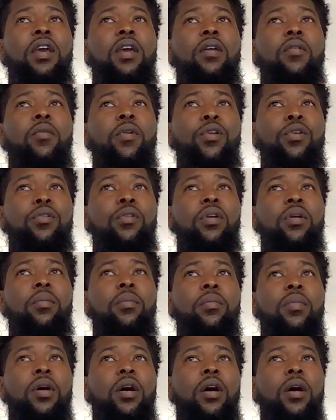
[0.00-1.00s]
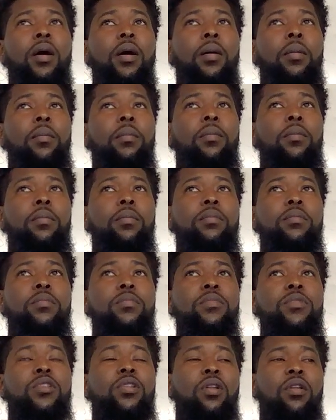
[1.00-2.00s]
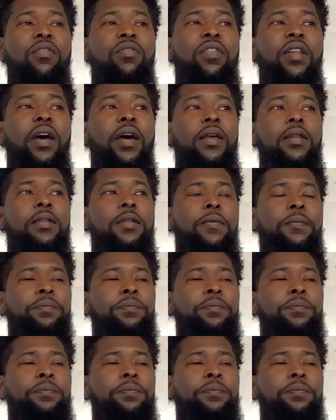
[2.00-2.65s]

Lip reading: when you're doing slow flight,